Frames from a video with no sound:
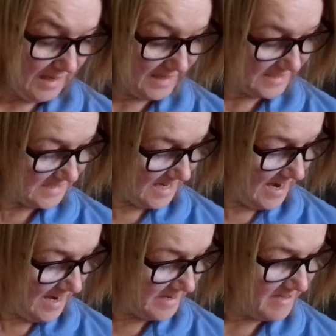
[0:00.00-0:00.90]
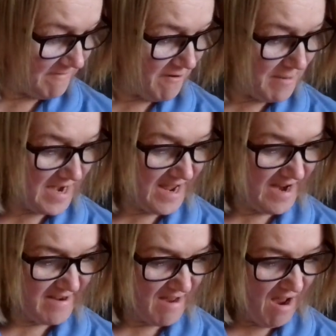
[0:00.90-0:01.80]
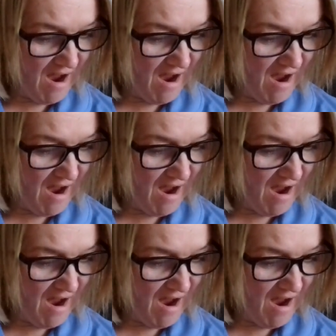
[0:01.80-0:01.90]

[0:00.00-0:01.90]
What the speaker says: I could say I did it for my knees.